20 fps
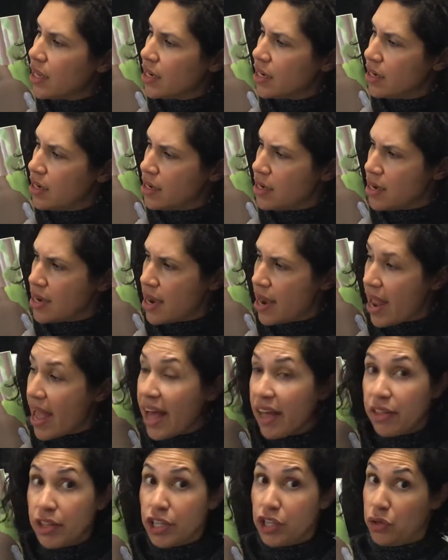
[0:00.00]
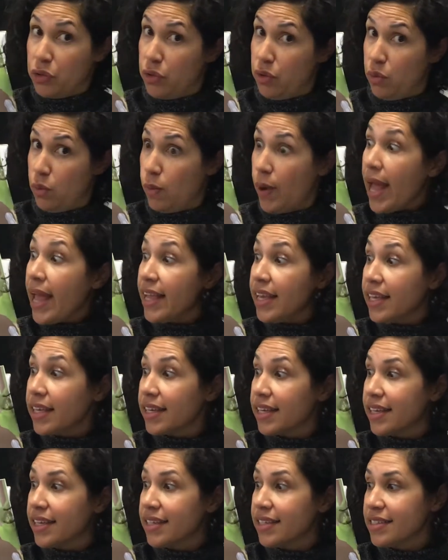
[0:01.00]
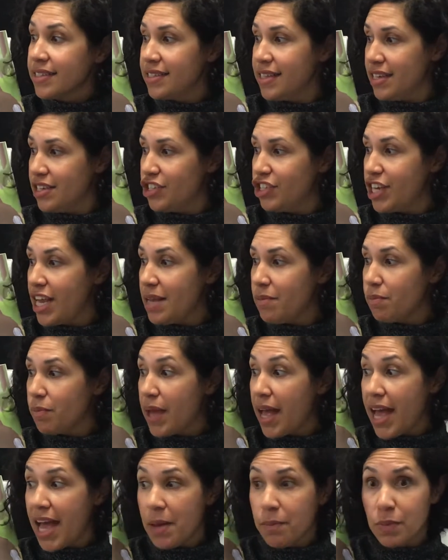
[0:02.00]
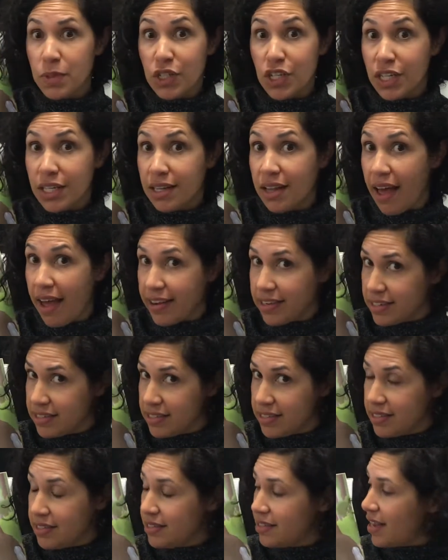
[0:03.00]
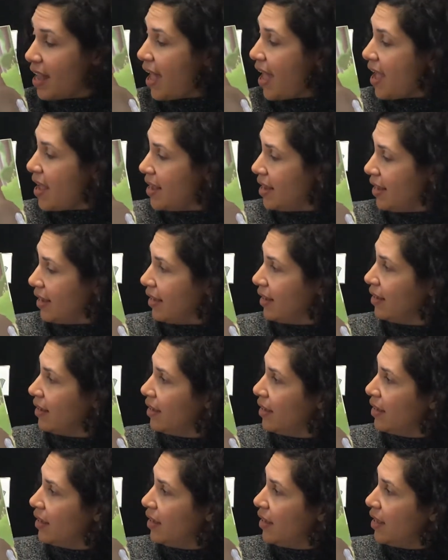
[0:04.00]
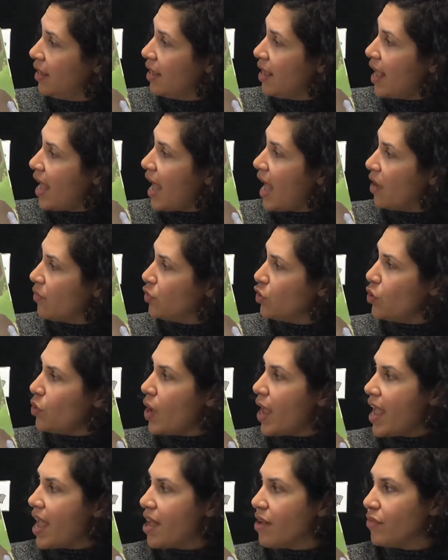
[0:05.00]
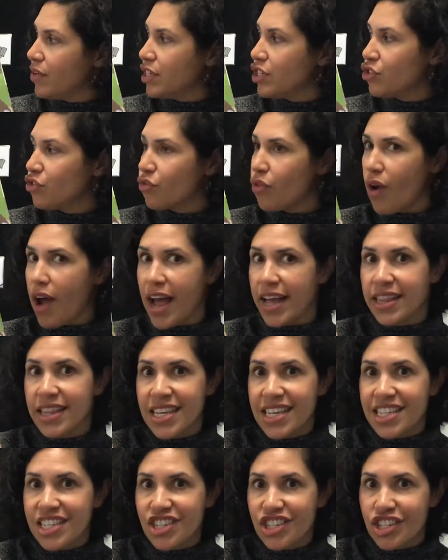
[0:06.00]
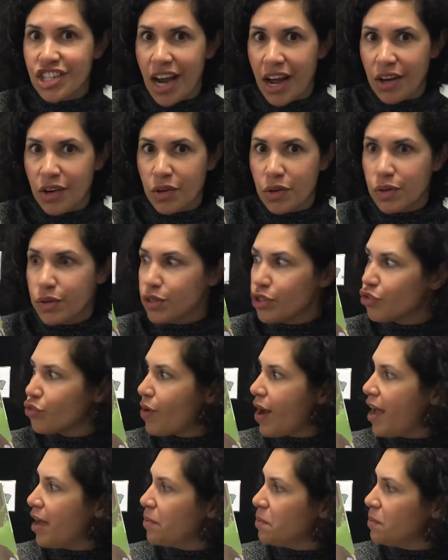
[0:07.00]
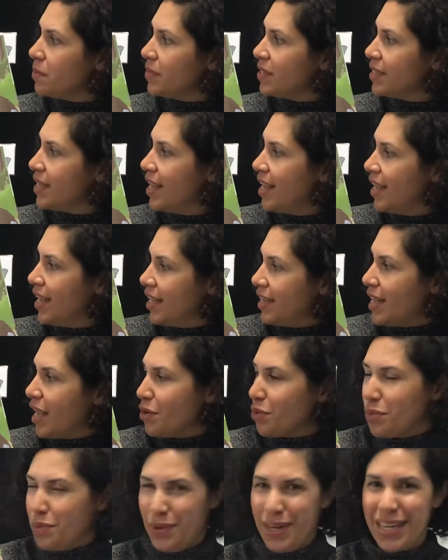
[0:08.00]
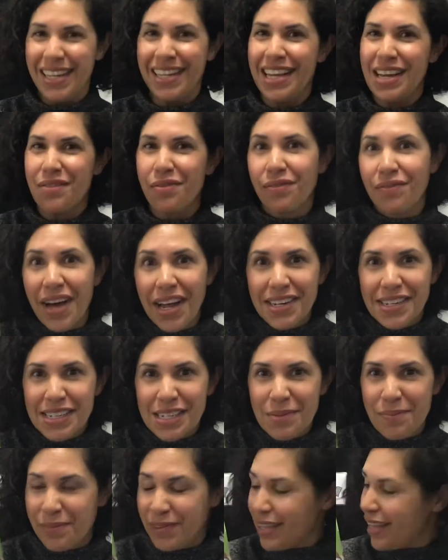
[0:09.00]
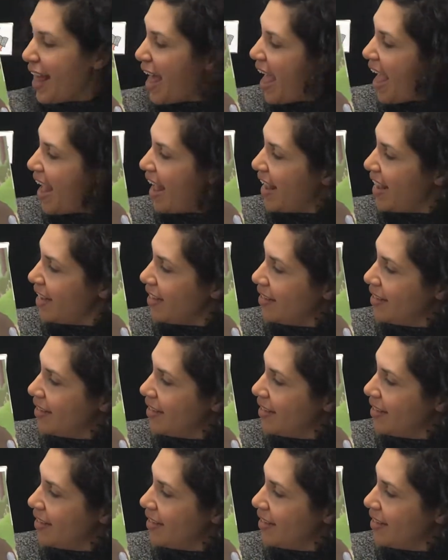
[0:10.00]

Now that you're awake, said sheep, perhaps you'd like to stay. Have you ever tried the jungle drums? They're really fun to play.